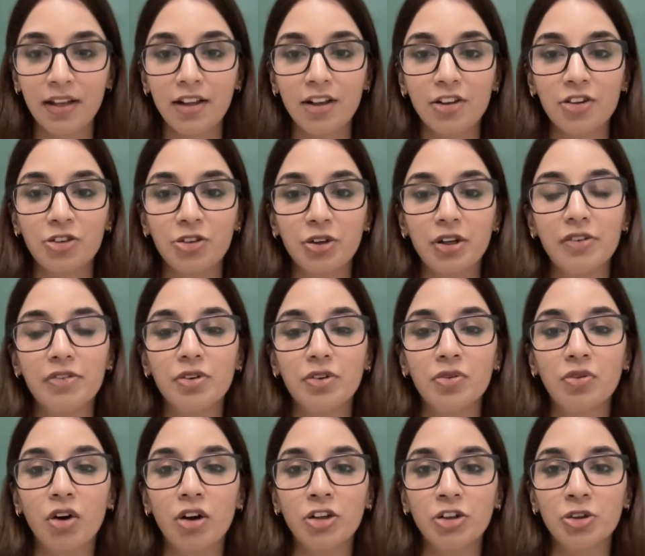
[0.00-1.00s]
So if you
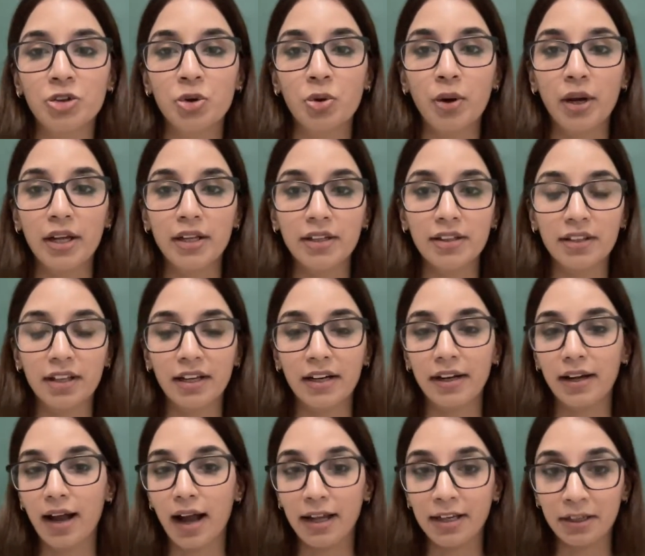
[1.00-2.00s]
want to know anything
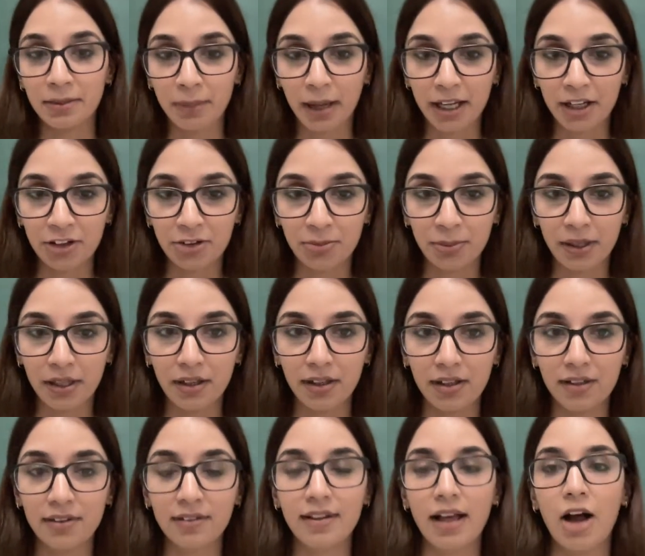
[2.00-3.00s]
regarding my
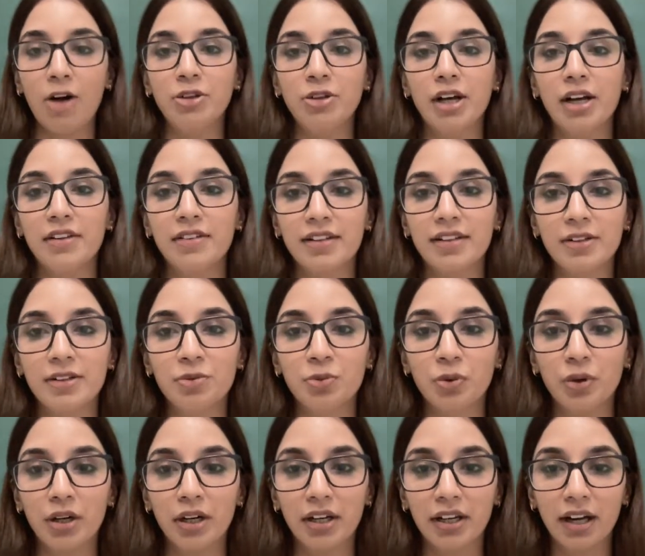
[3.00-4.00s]
experience, how does it
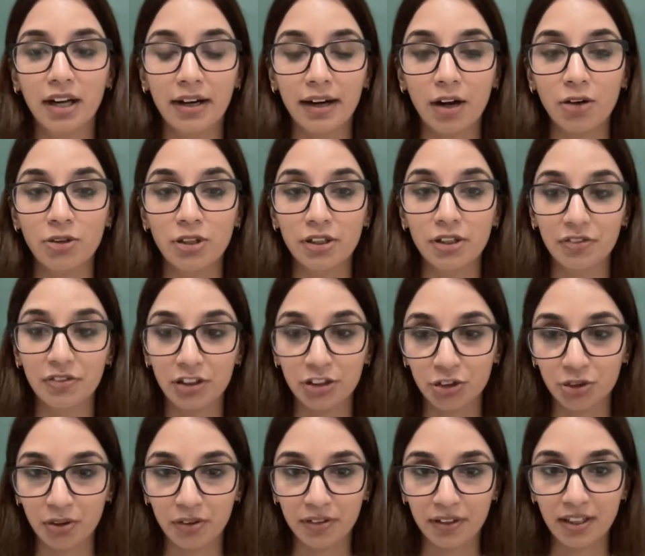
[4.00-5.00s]
work around different
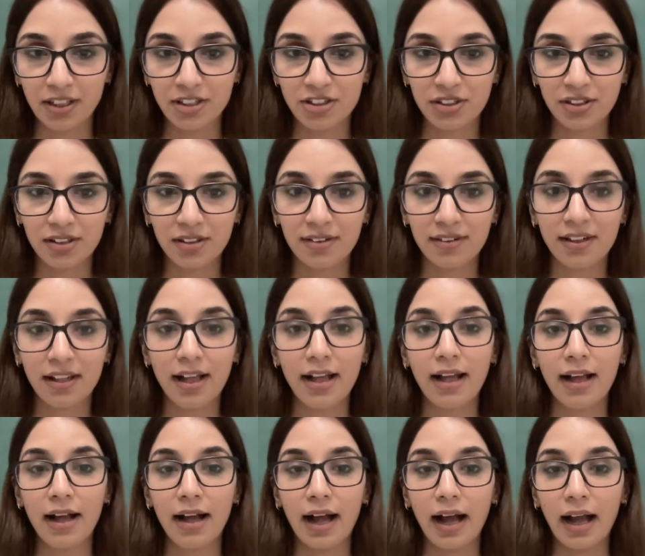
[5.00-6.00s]
jurisdictions,
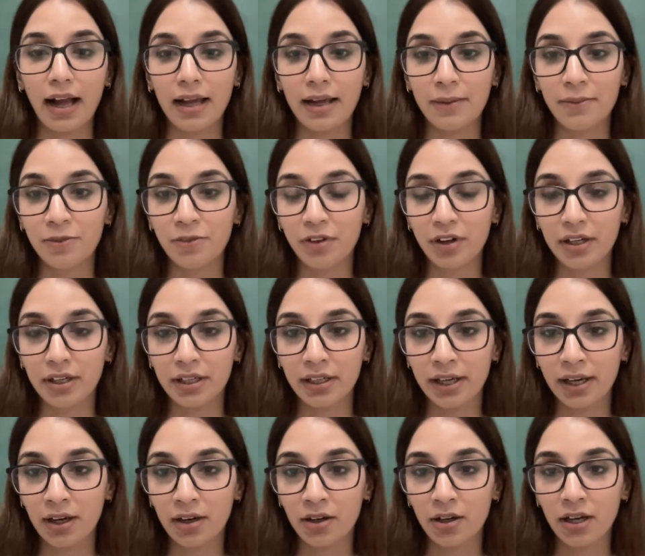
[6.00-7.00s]
I am
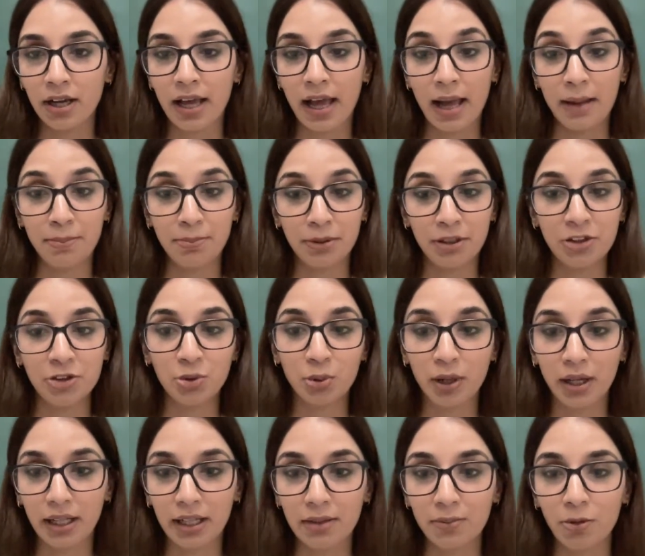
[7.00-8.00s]
very happy to
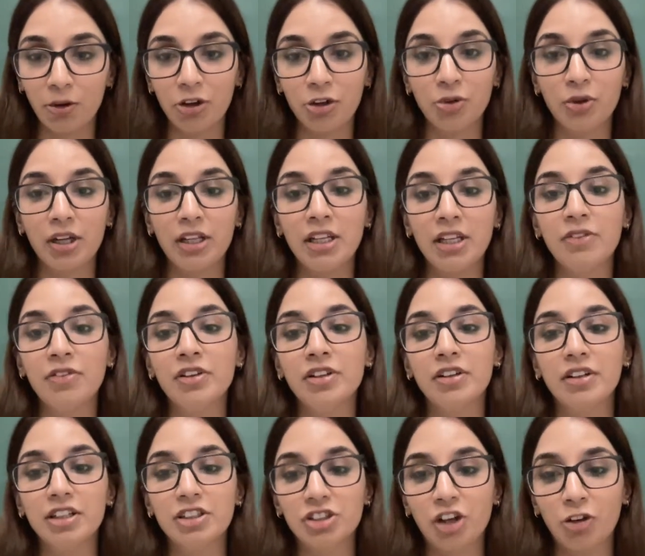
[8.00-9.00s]
help, or you can even
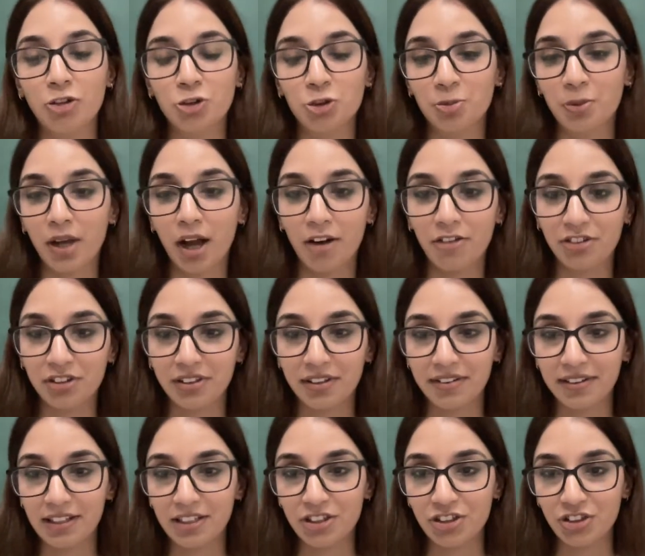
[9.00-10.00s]
reach out to me after the
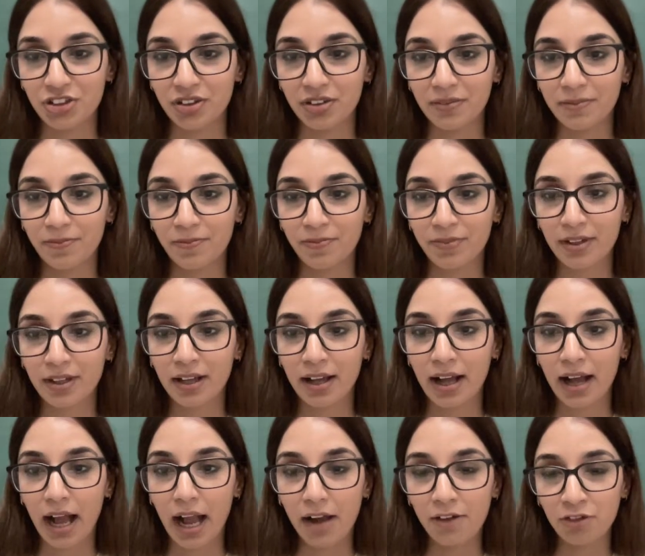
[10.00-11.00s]
session.
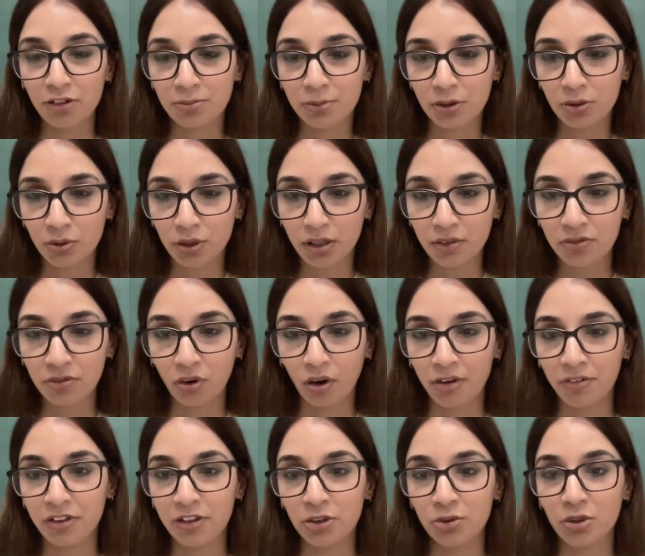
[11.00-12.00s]
I would be looking
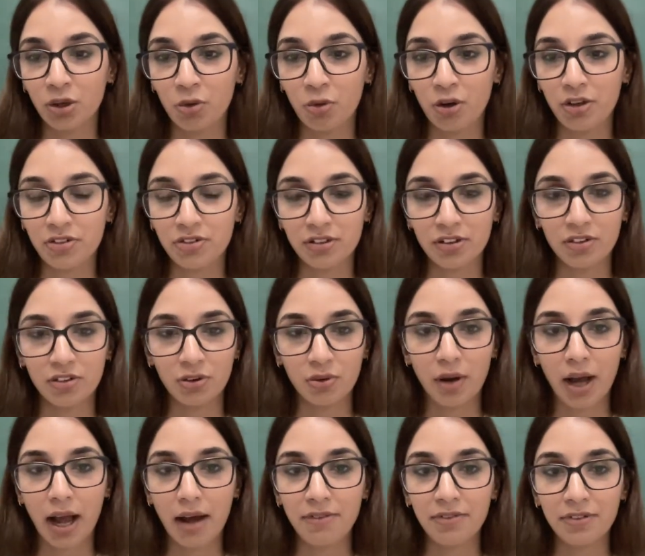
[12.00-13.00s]
forward to the questions you
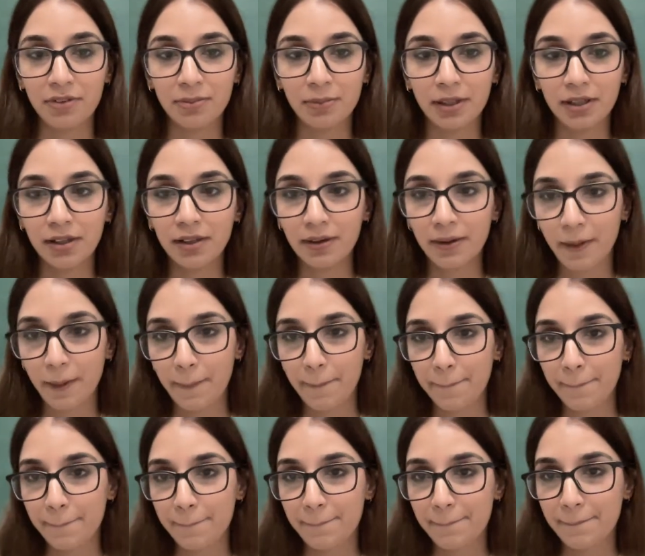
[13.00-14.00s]
have for me
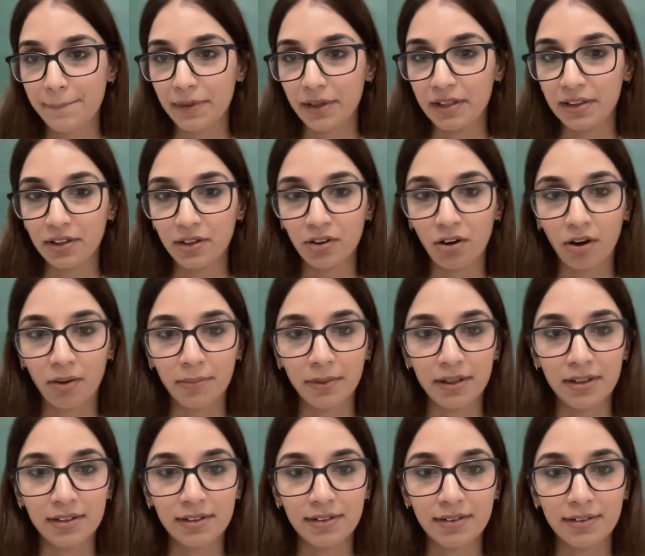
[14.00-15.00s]
in the
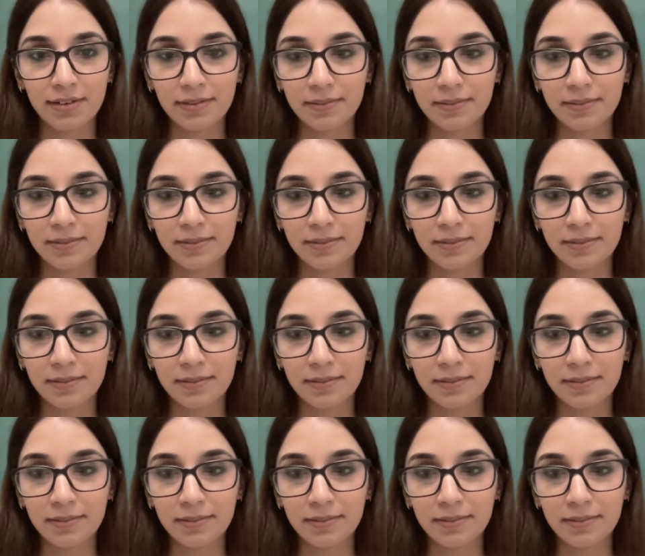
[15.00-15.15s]
comments.